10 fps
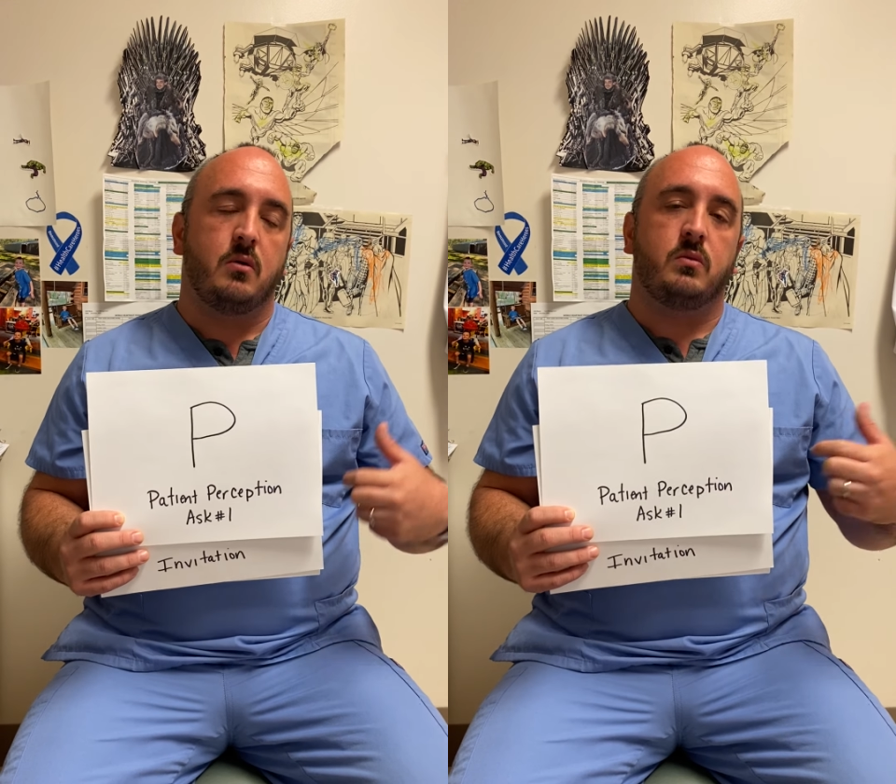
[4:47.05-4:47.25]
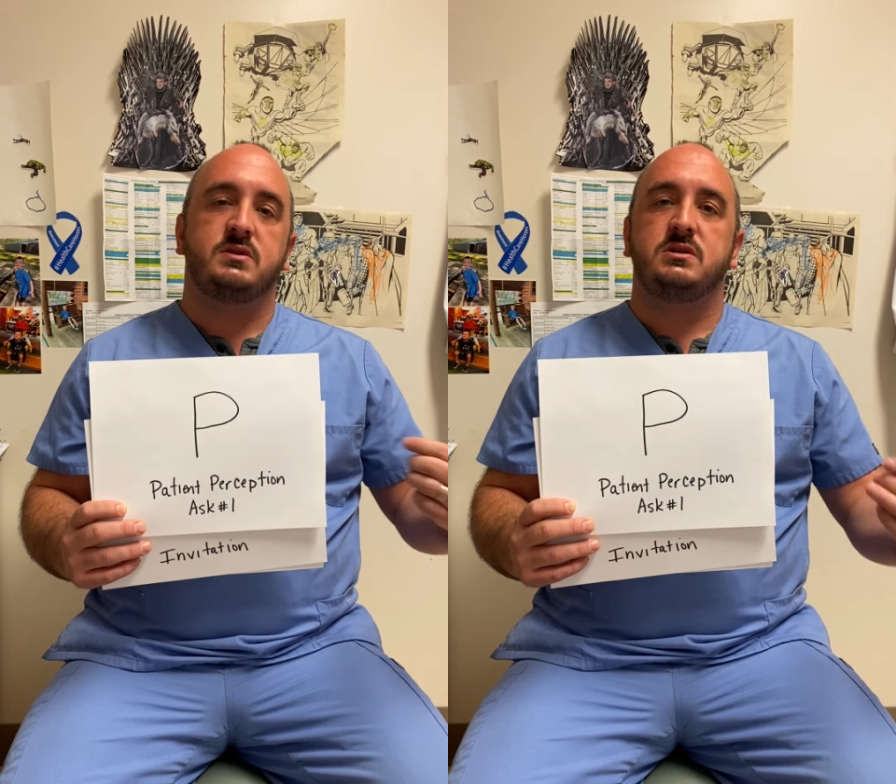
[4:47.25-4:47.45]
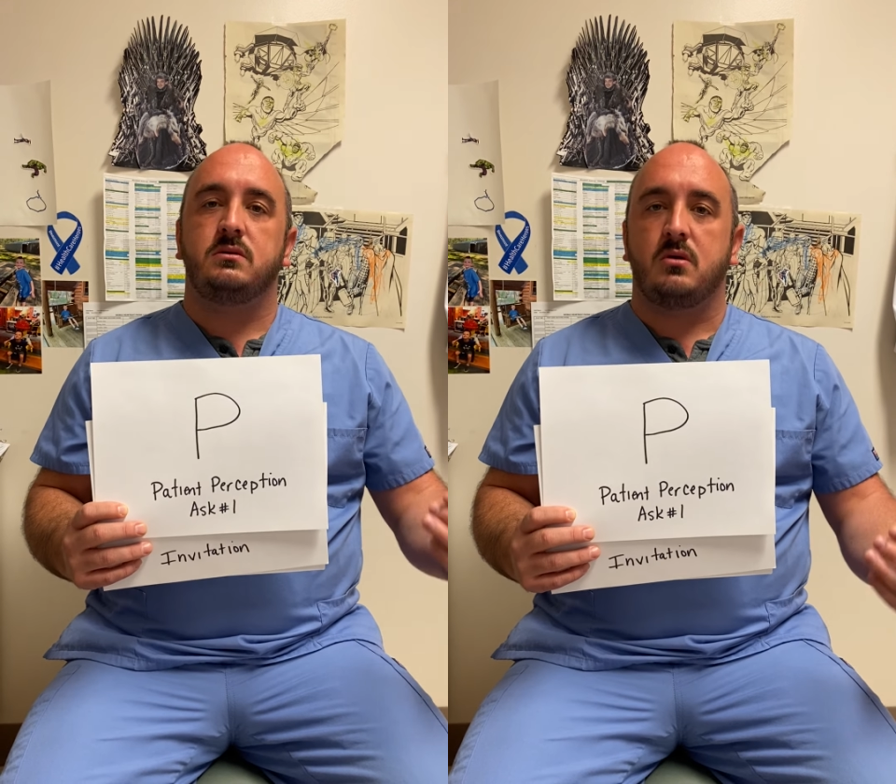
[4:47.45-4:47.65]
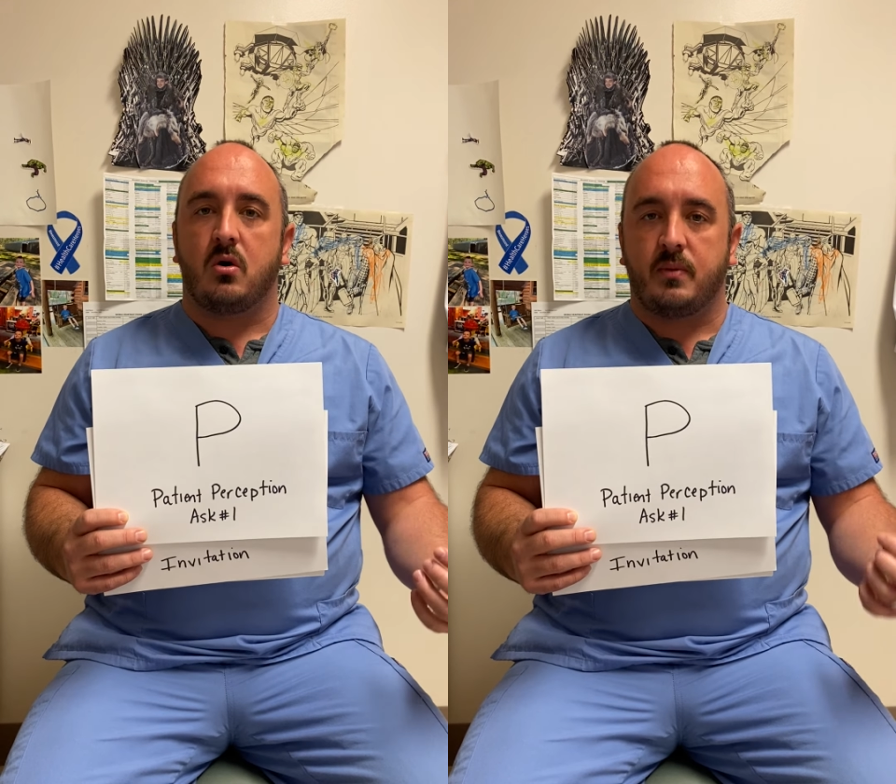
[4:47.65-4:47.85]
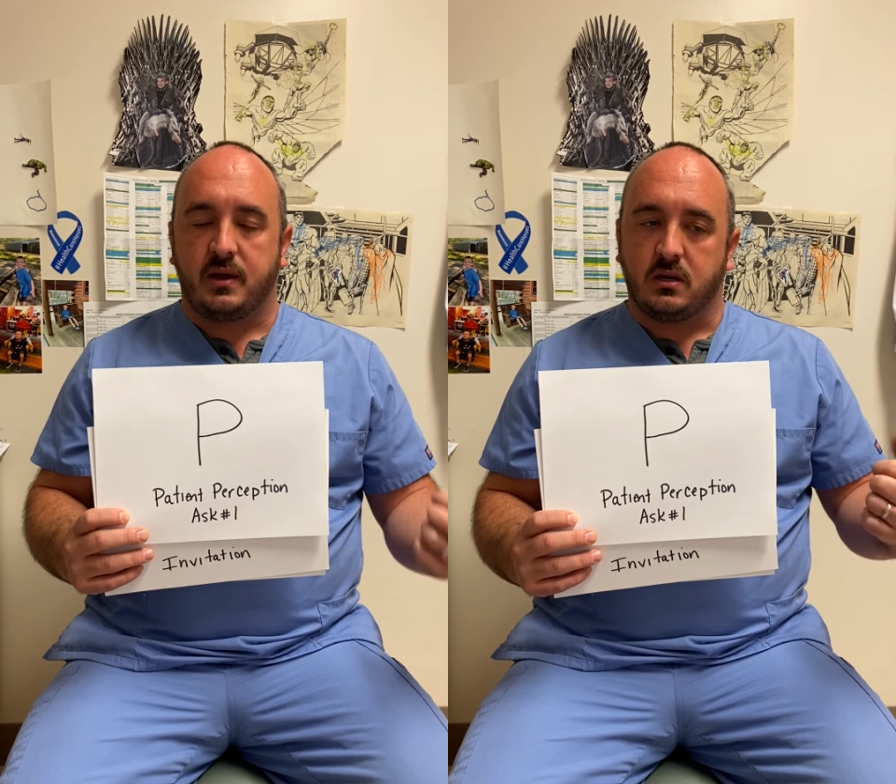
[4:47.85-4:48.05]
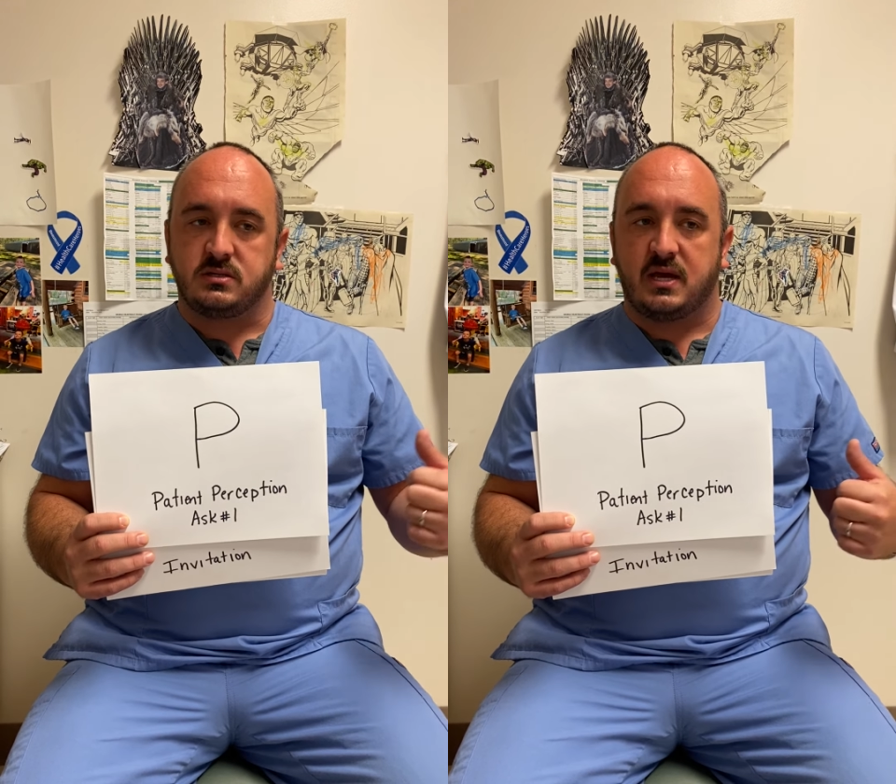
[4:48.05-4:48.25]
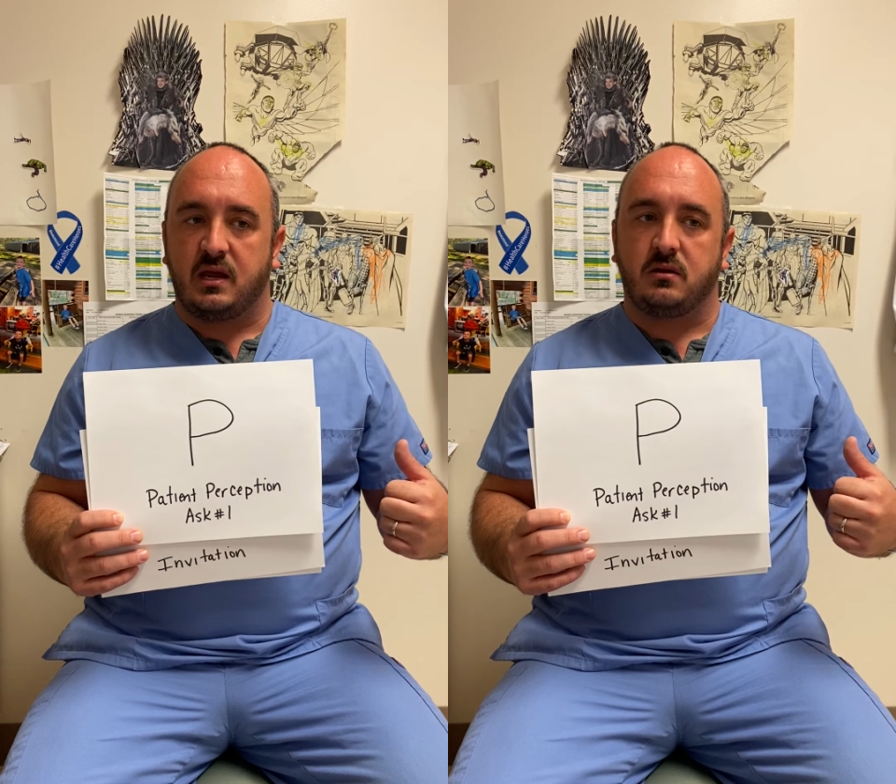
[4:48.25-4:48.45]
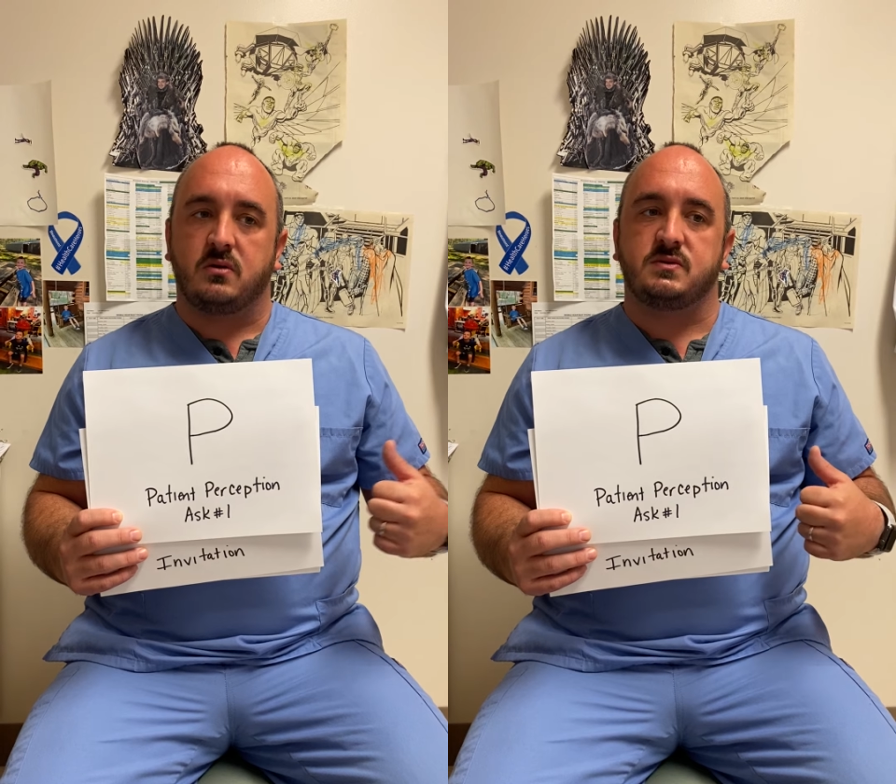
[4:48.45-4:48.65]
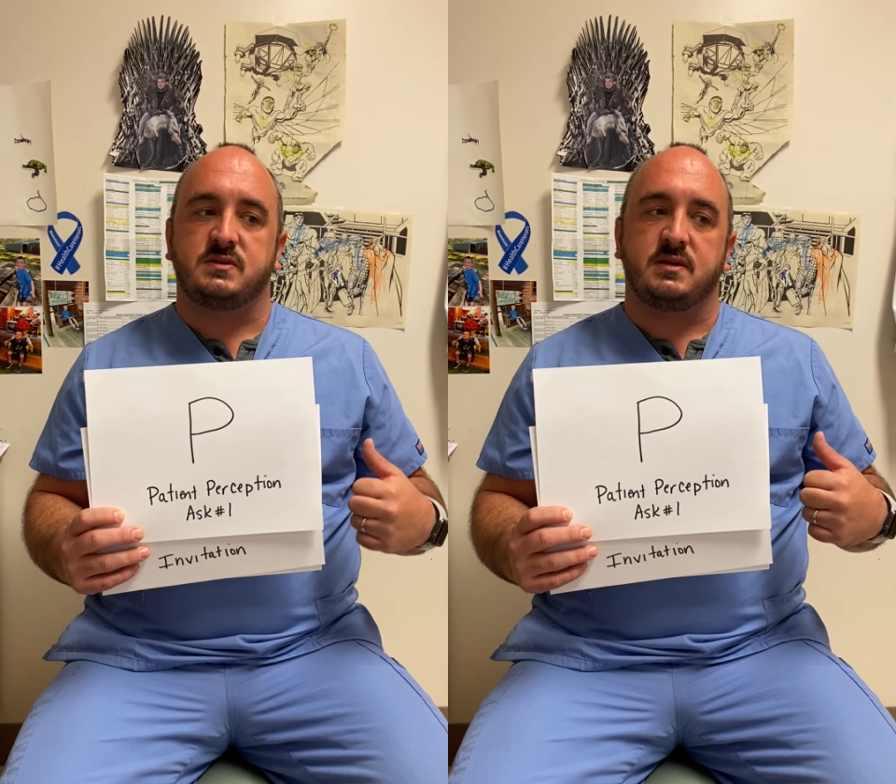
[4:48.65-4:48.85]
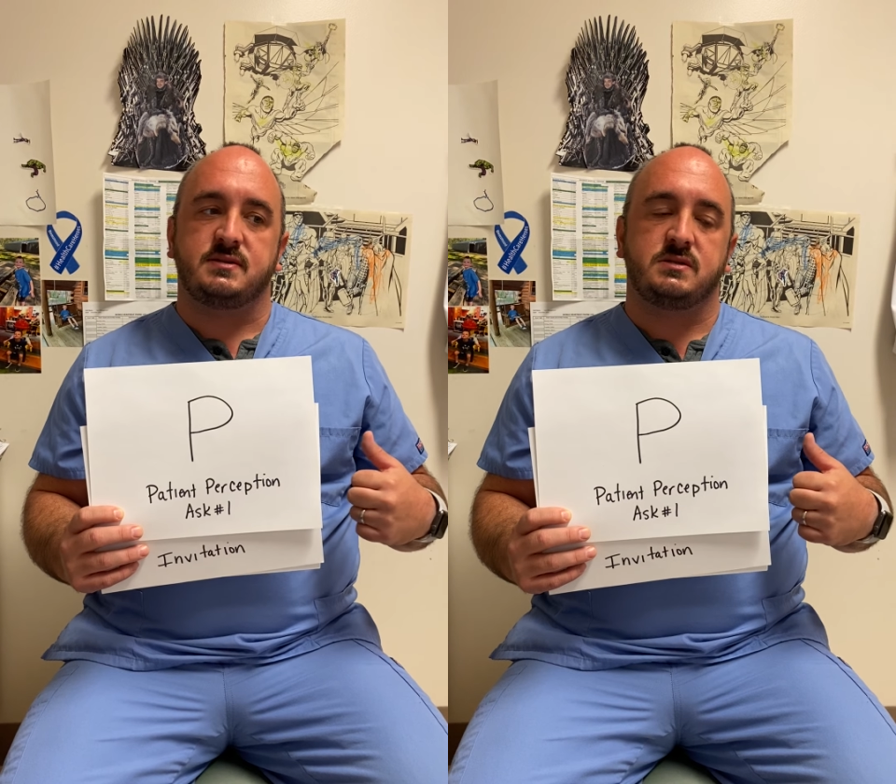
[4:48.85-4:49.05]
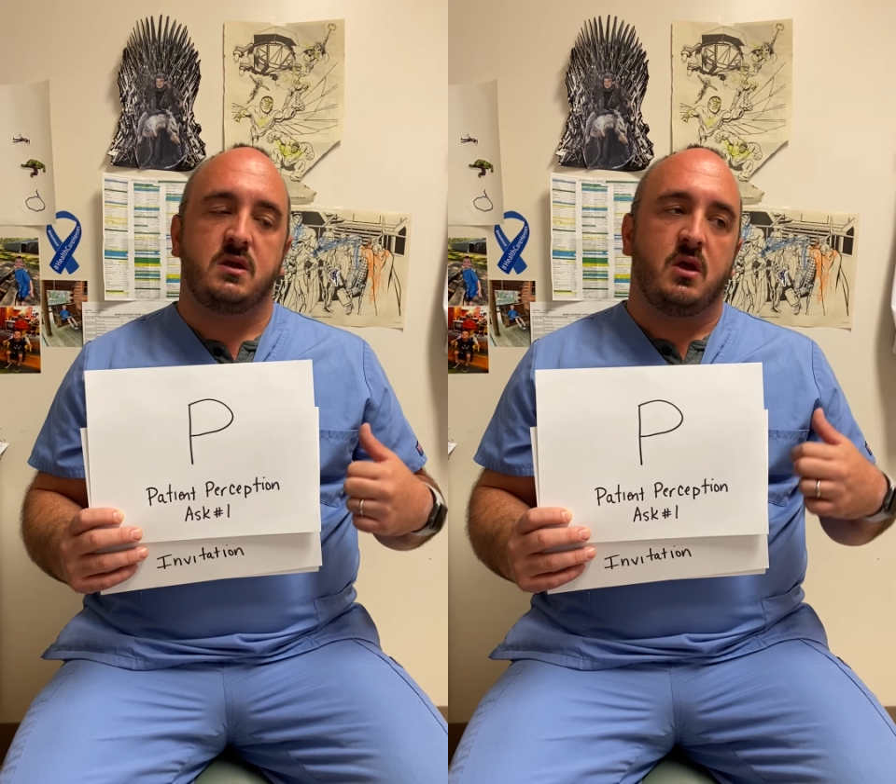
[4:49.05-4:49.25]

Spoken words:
What do you know about your diagnosis?